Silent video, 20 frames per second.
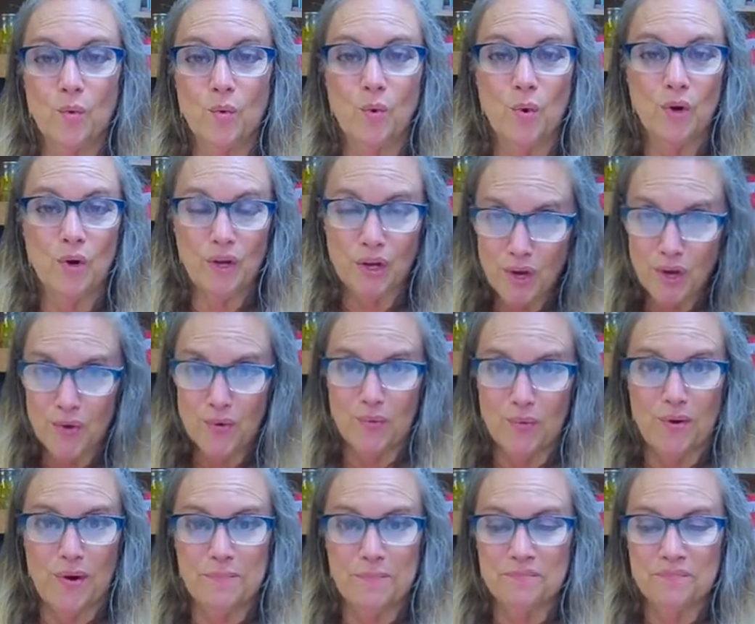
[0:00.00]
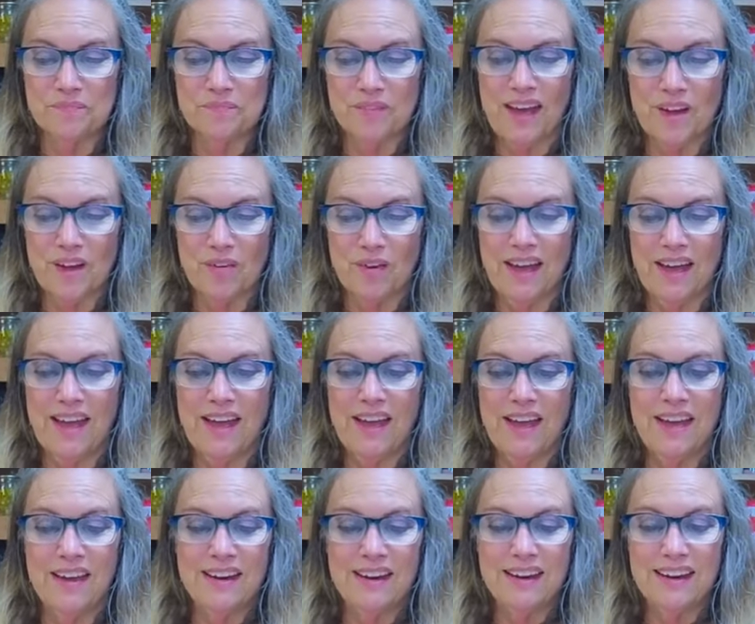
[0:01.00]
whew. Okay.
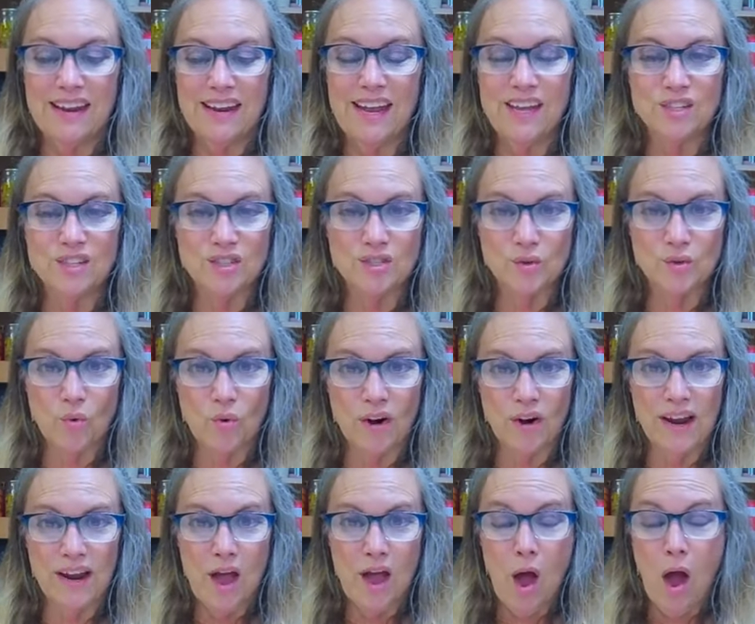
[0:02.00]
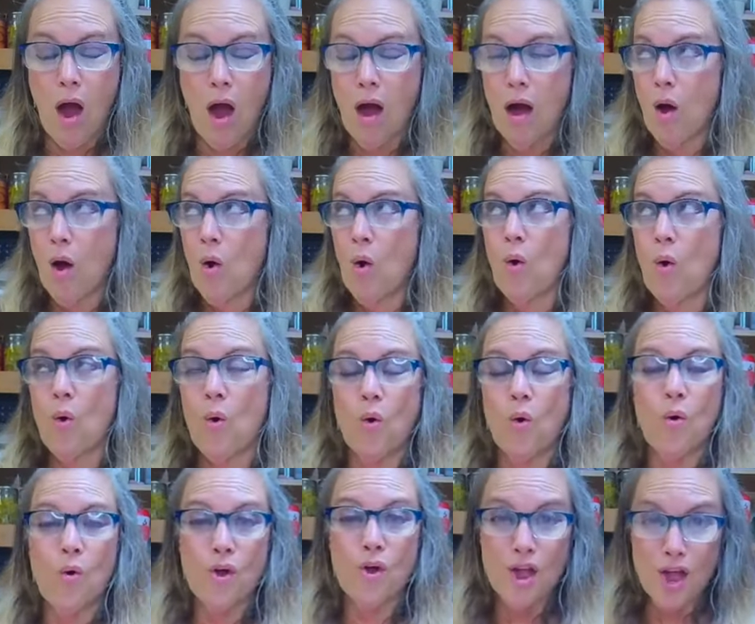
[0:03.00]
His story,
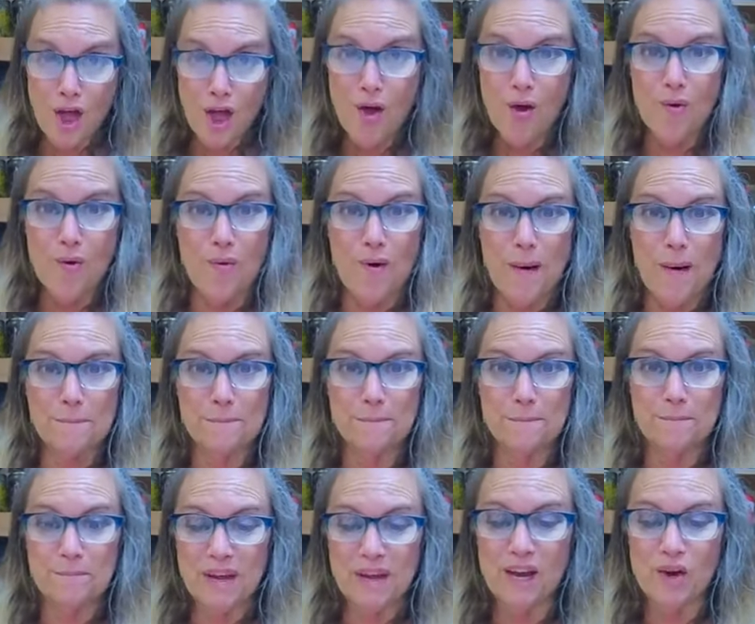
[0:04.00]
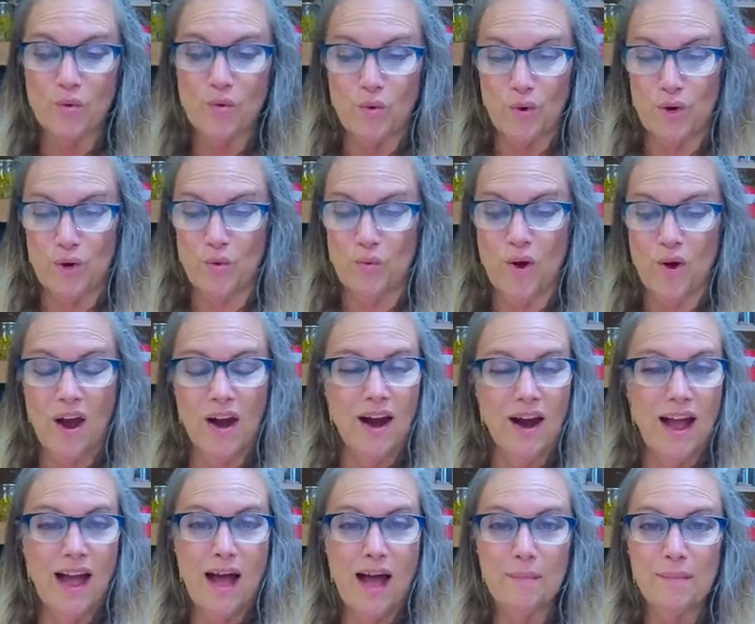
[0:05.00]
whew, big whew.
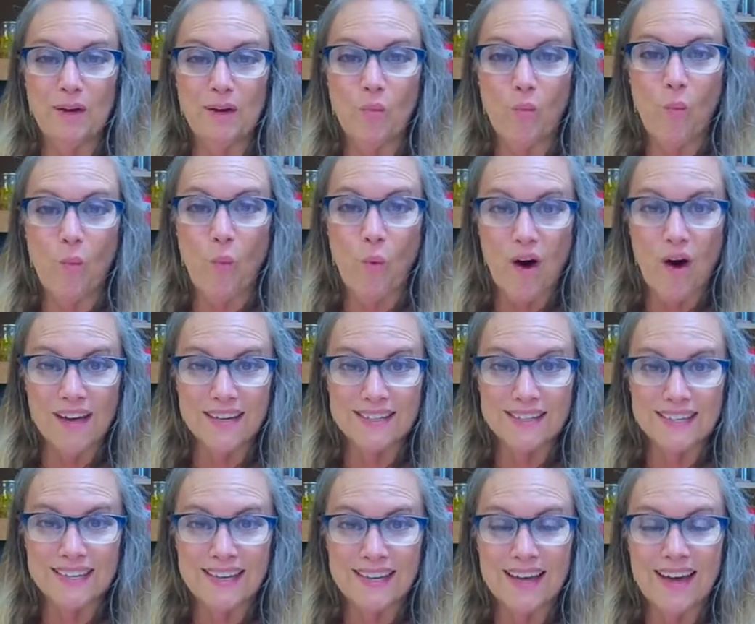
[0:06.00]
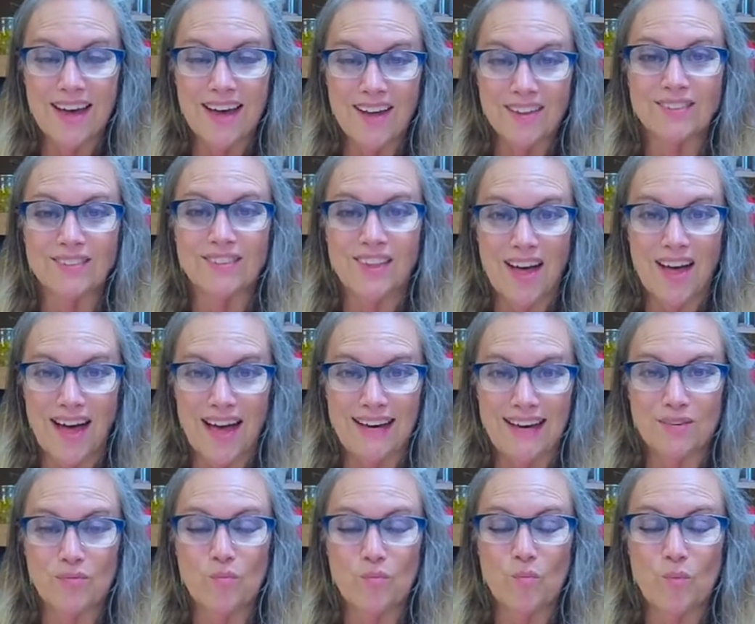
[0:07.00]
I mean, what a
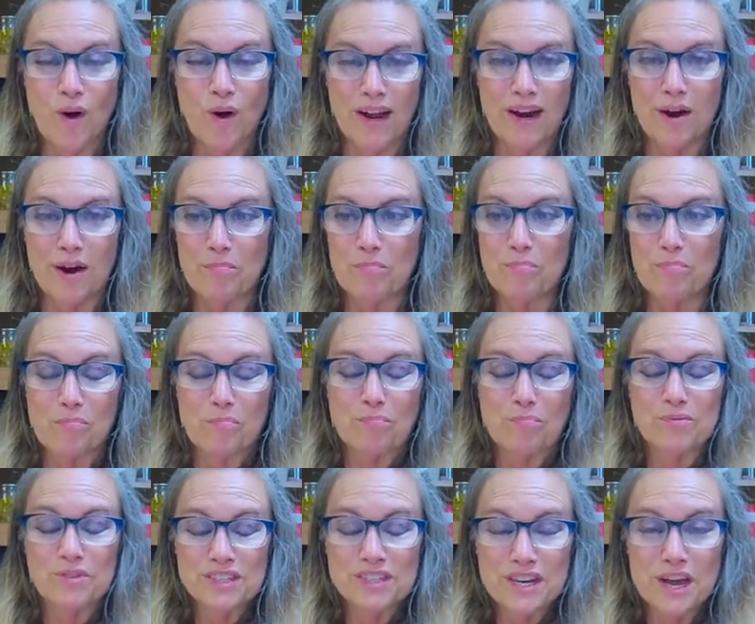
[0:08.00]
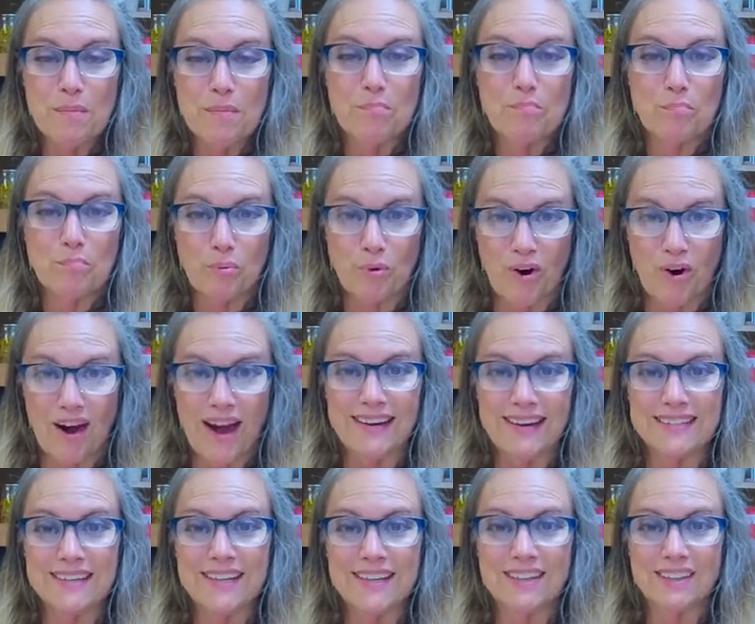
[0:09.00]
light. What a just a
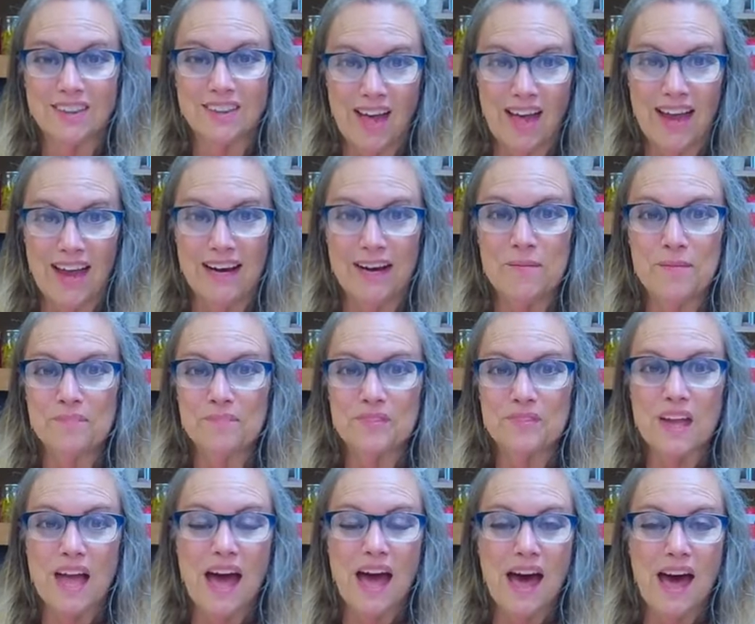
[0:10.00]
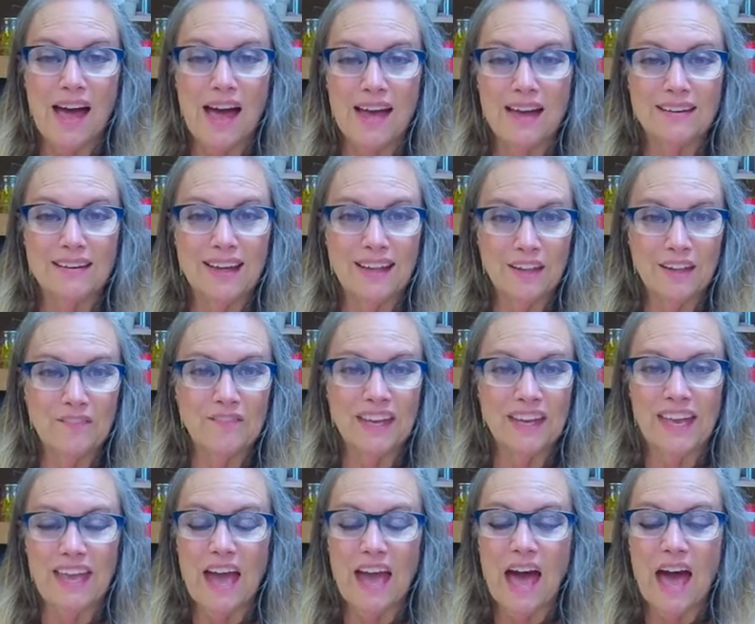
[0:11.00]
bright light. I, hello,
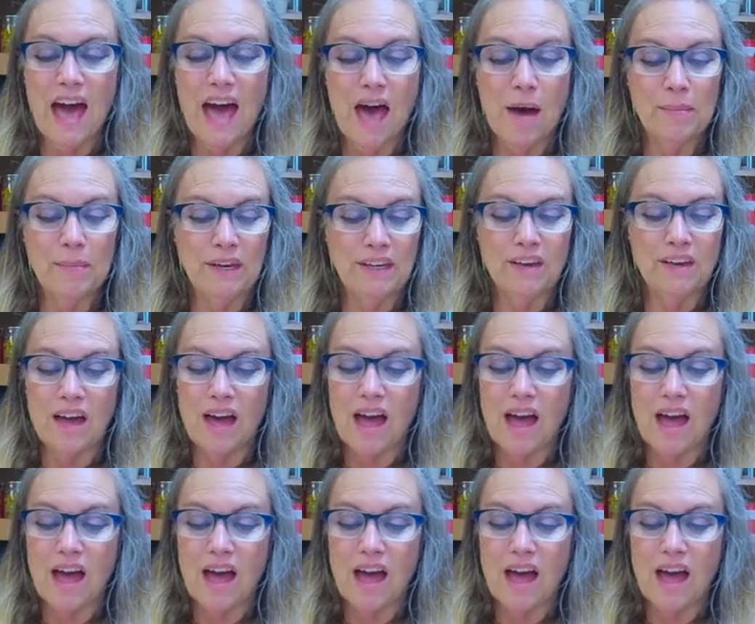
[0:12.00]
Vicki. I mean,